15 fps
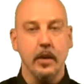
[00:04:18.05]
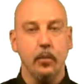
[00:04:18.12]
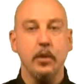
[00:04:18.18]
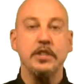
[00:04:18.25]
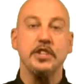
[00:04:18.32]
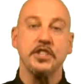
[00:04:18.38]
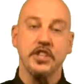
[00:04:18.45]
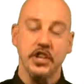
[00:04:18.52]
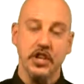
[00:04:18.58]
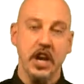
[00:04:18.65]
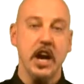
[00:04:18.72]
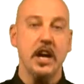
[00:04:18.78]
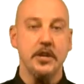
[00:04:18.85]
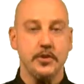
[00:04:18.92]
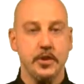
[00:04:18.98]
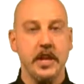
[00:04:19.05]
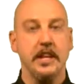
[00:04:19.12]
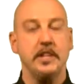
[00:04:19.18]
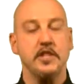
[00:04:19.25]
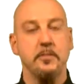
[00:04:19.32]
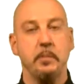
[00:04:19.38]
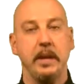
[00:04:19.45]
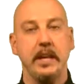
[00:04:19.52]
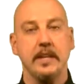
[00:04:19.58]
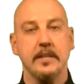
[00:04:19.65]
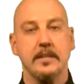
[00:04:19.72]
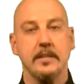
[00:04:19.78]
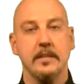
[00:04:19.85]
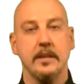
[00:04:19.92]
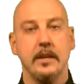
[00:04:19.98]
which is a non-drainage base.